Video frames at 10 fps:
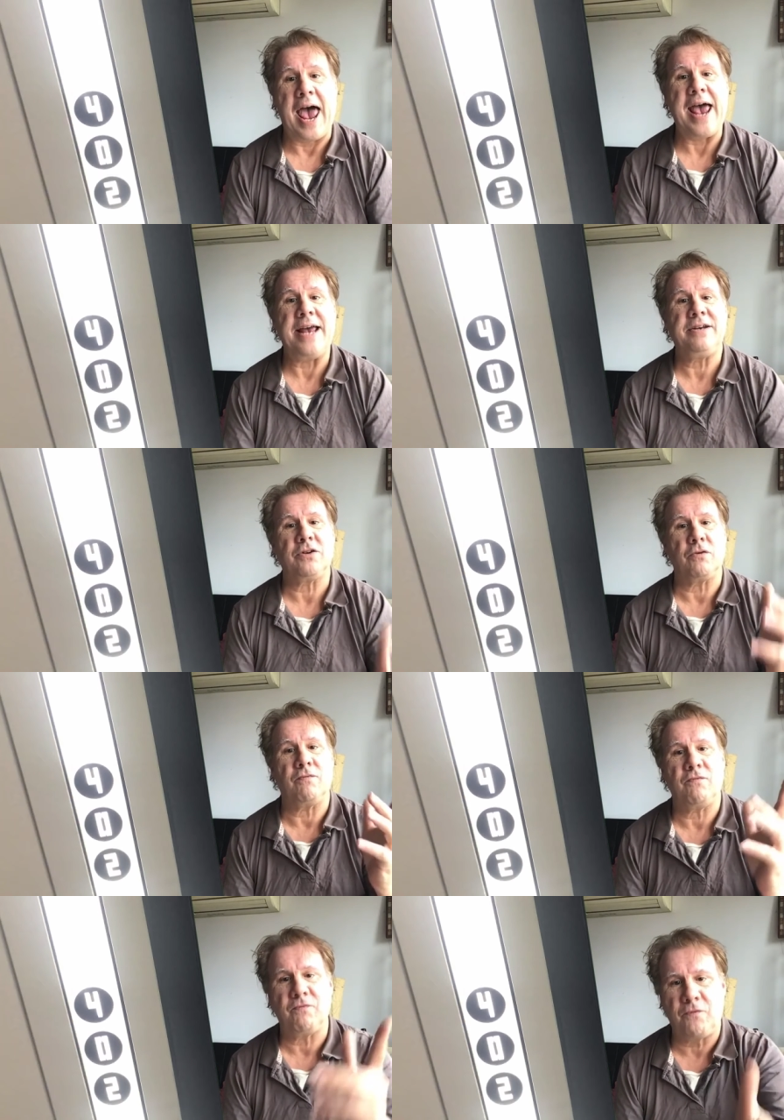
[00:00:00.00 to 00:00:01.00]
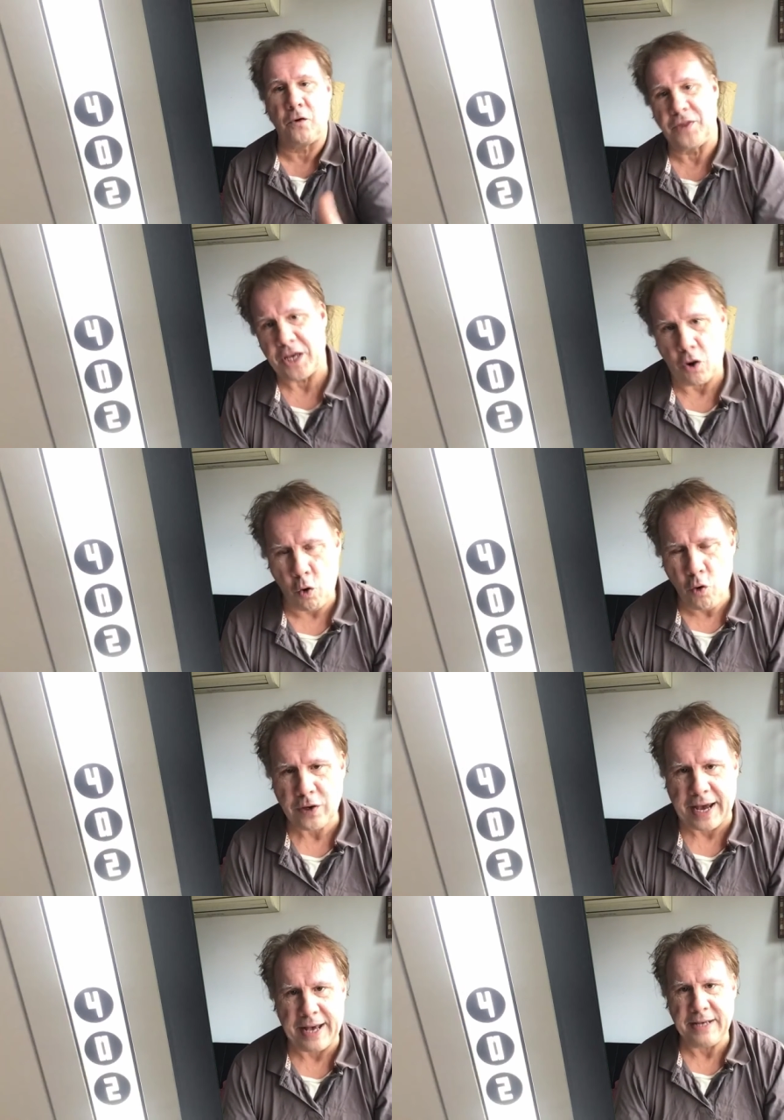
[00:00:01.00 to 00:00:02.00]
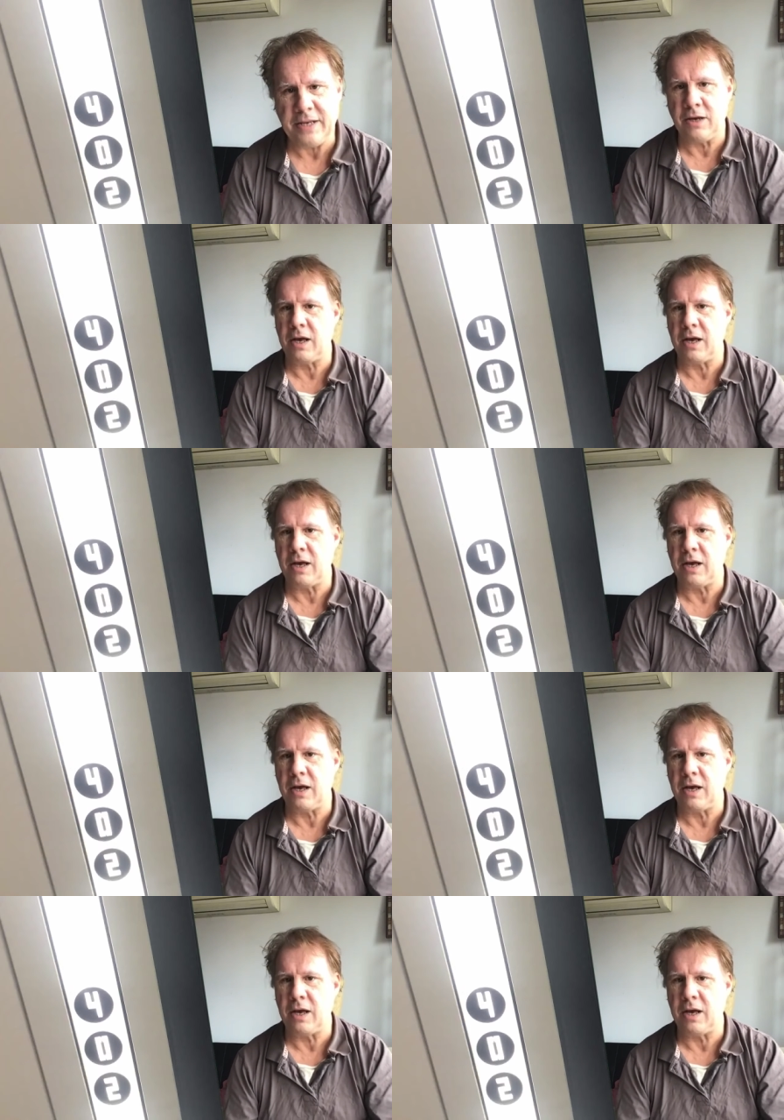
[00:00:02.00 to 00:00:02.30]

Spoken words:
And for the order,